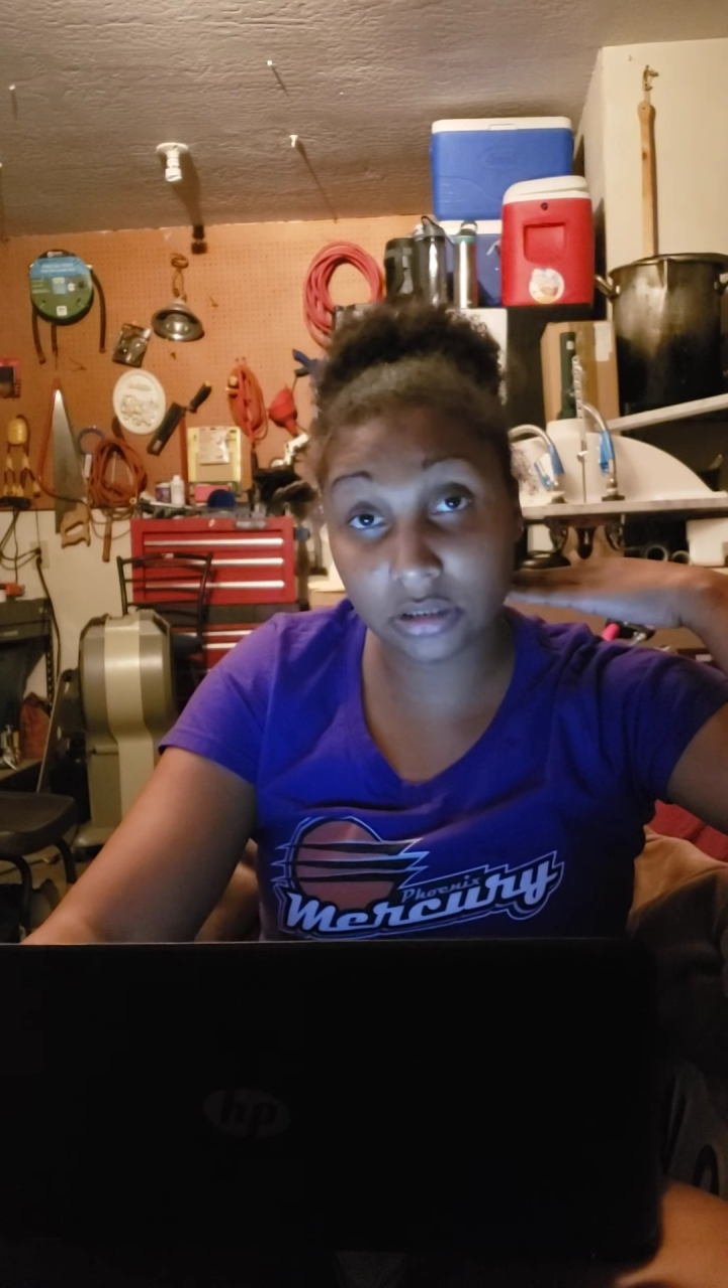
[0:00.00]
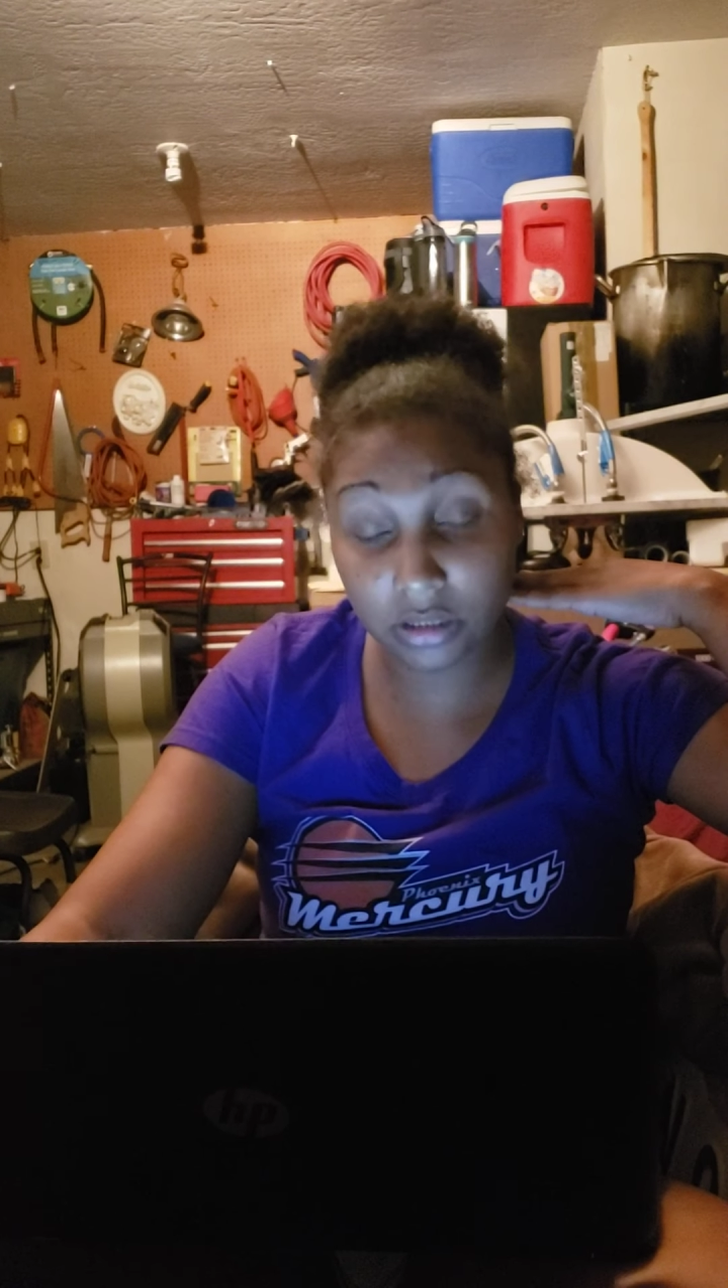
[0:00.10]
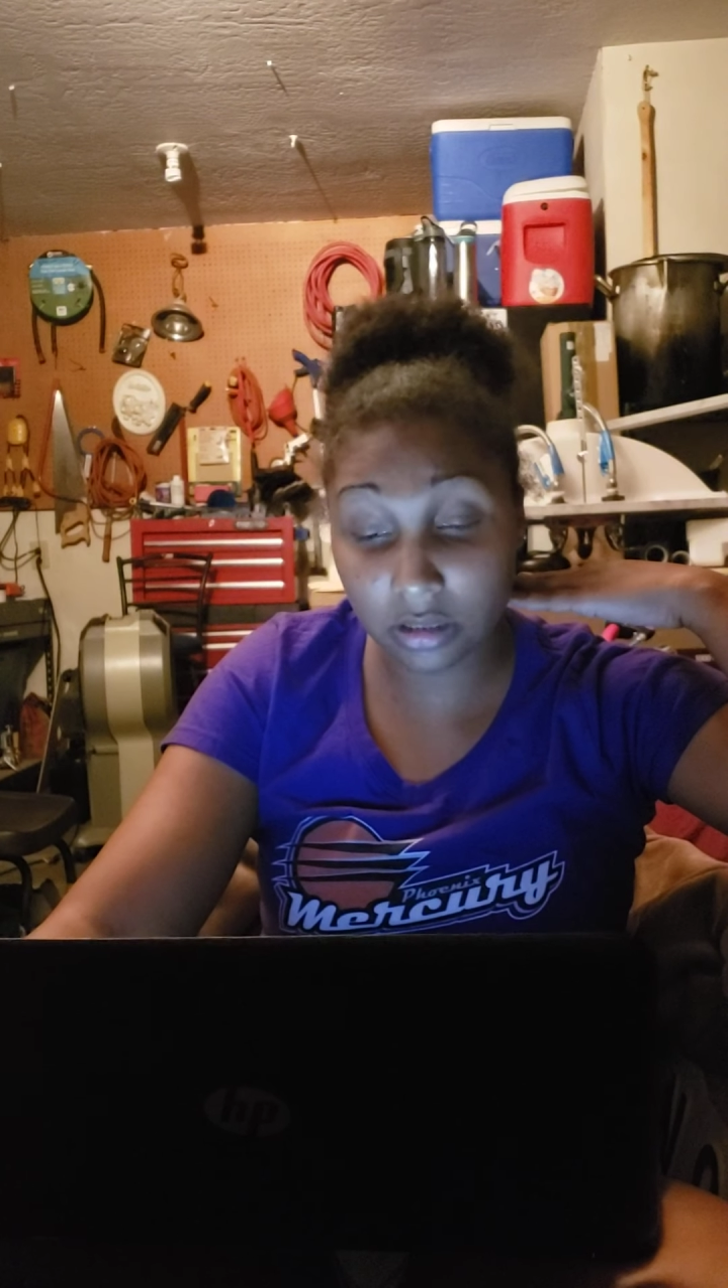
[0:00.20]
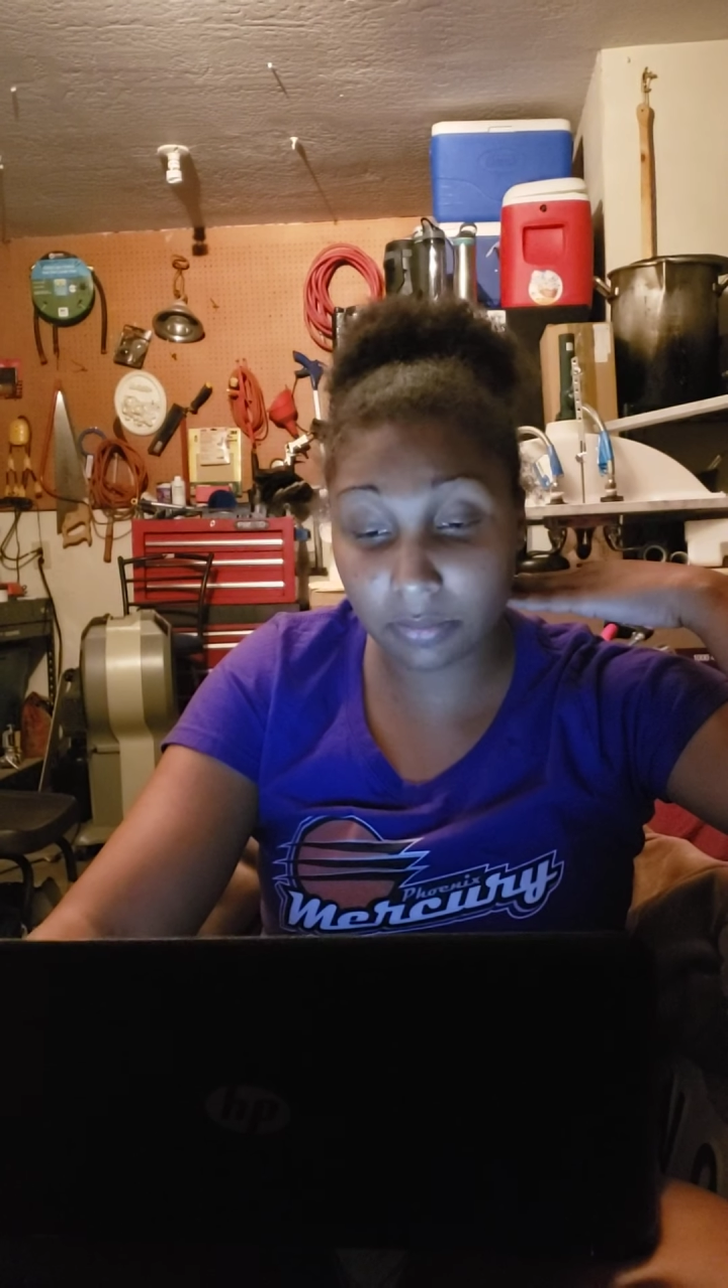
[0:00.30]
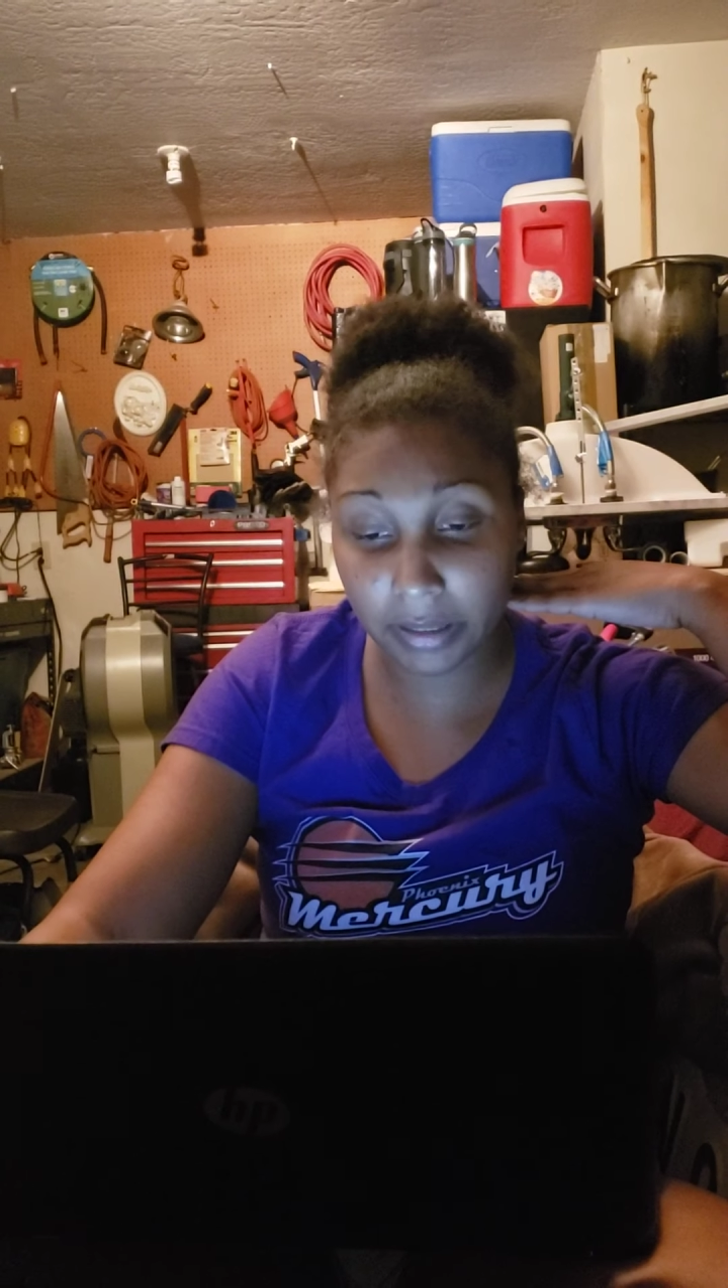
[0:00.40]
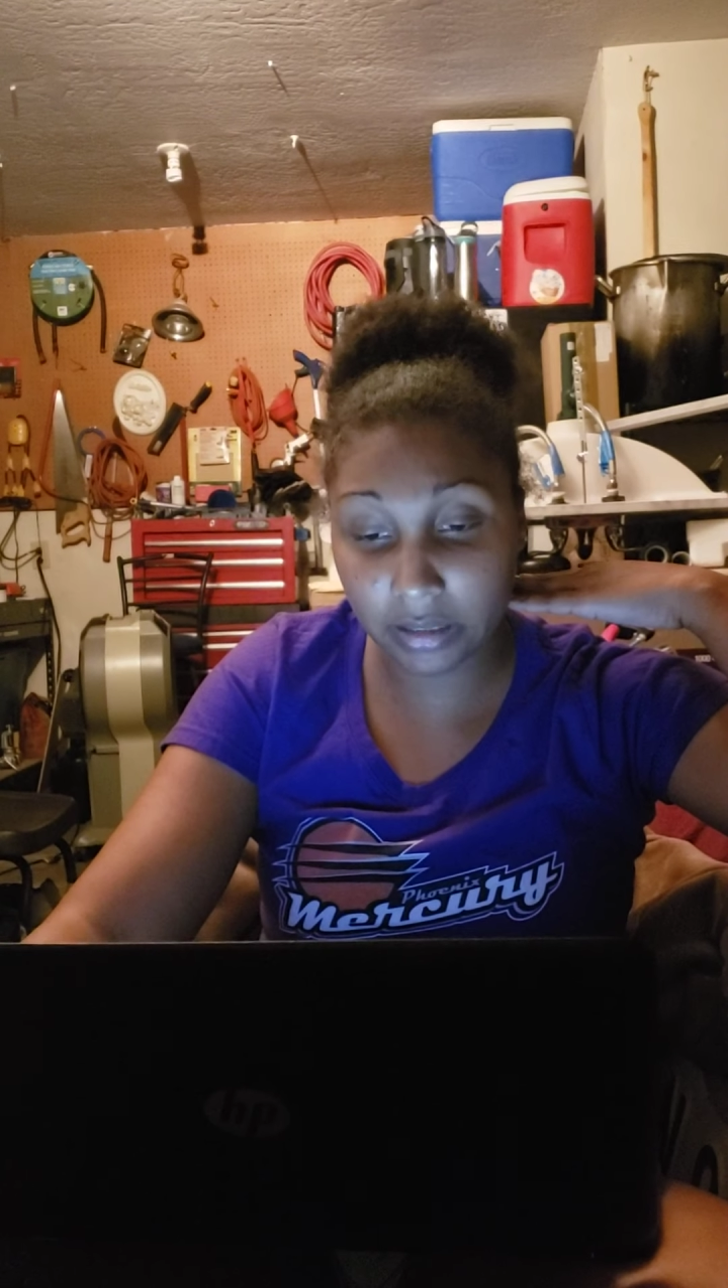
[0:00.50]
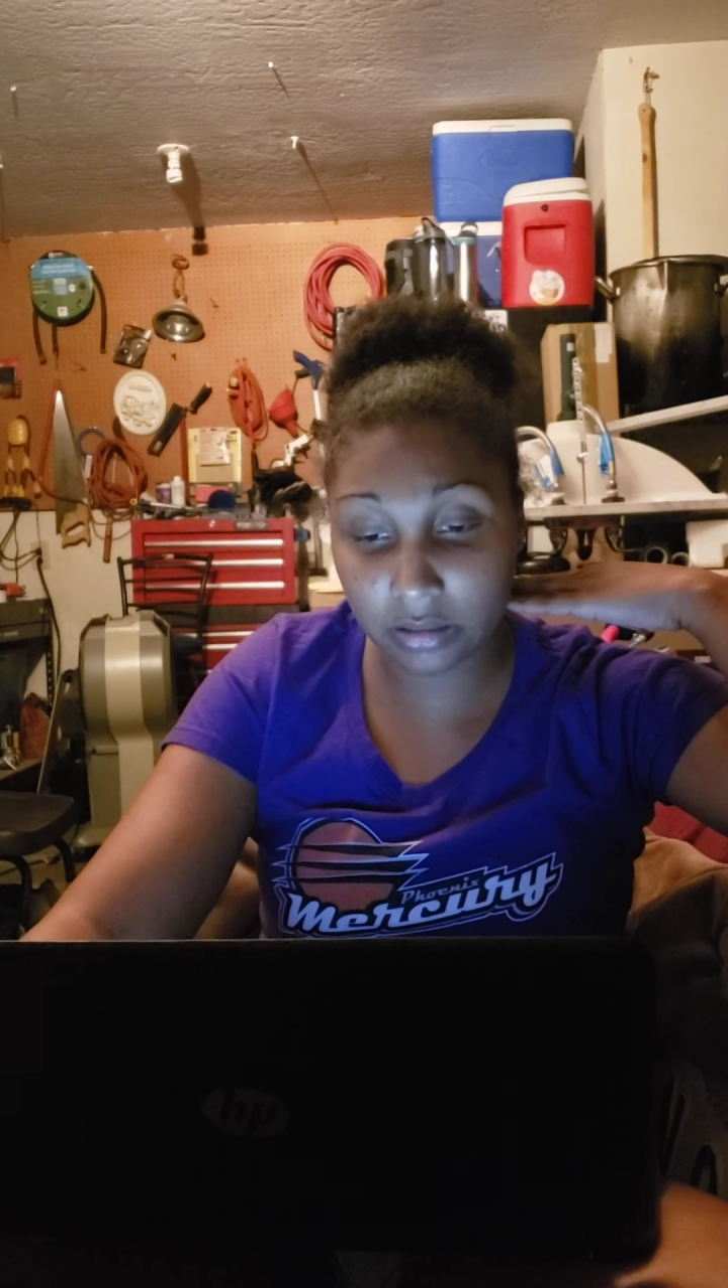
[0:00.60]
to the pain